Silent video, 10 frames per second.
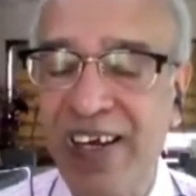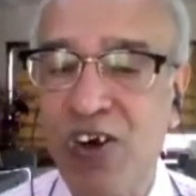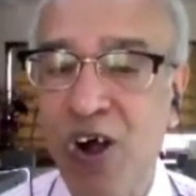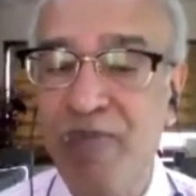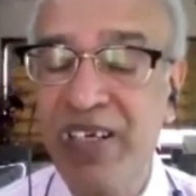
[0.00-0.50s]
and
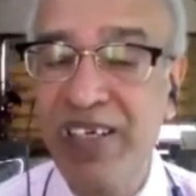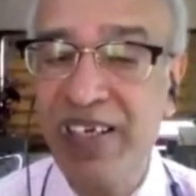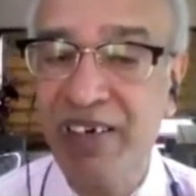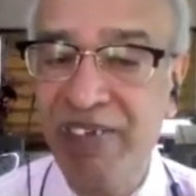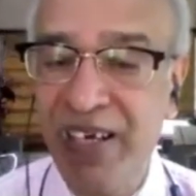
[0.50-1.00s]
a
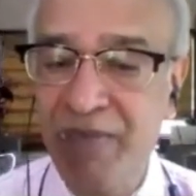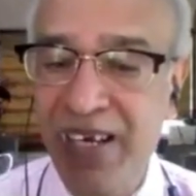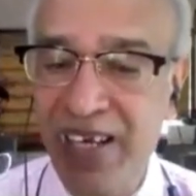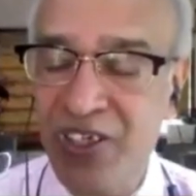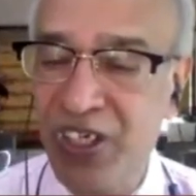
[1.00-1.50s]
commonly
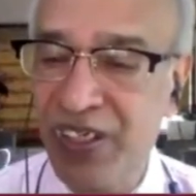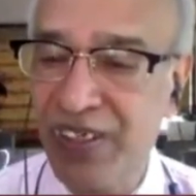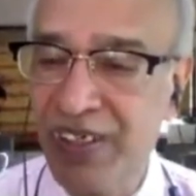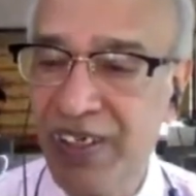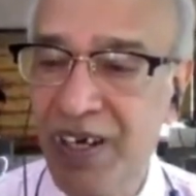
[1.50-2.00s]
available agent.
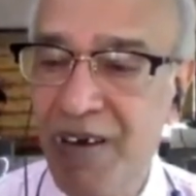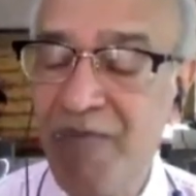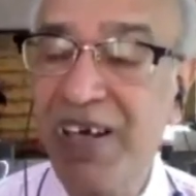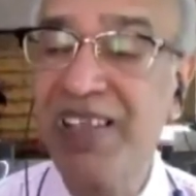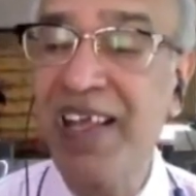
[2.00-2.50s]

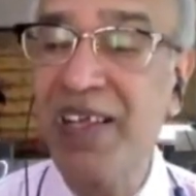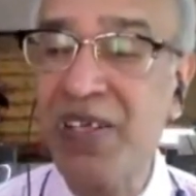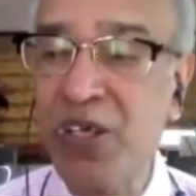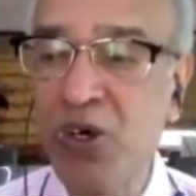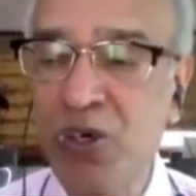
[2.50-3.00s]
But they
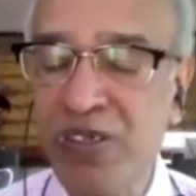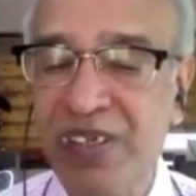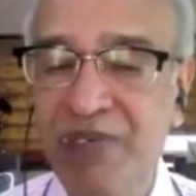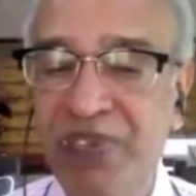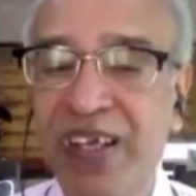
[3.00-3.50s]

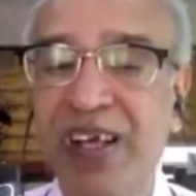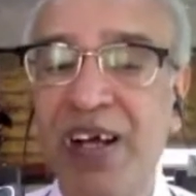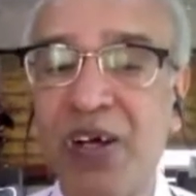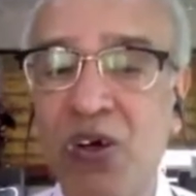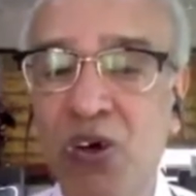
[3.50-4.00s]
used
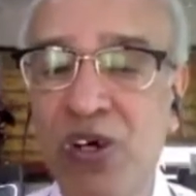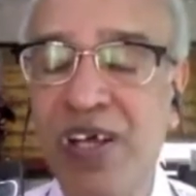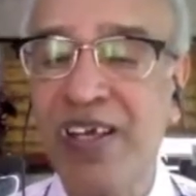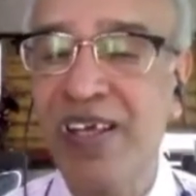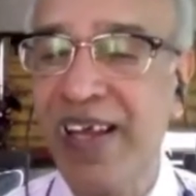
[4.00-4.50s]
a good